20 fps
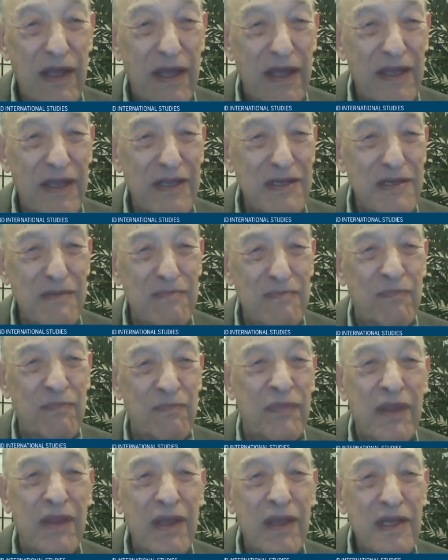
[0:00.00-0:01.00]

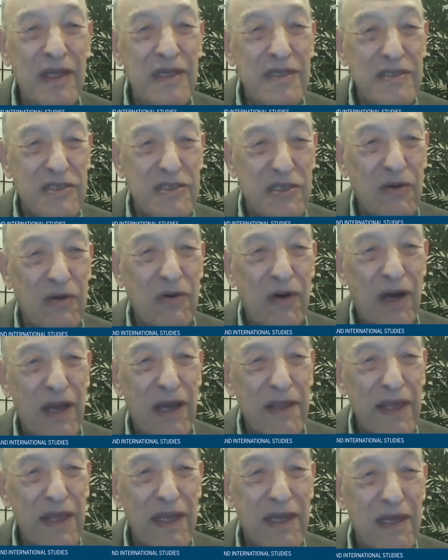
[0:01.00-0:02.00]
And so
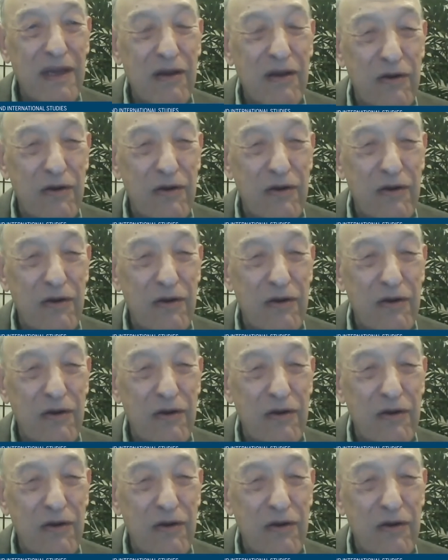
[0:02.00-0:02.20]
I think